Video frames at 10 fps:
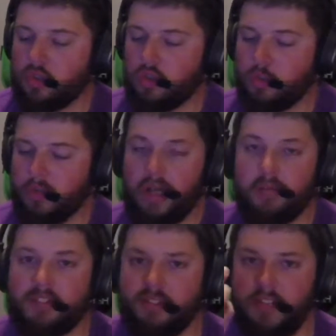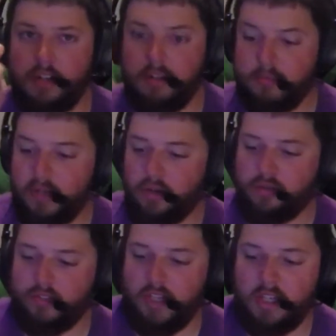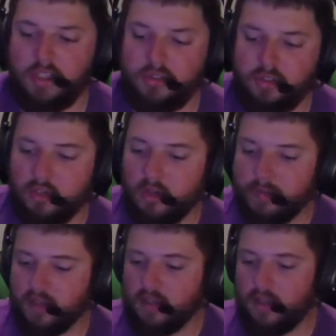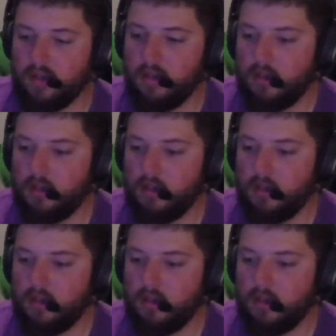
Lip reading: you've probably been hearing my notifications. Sorry about that.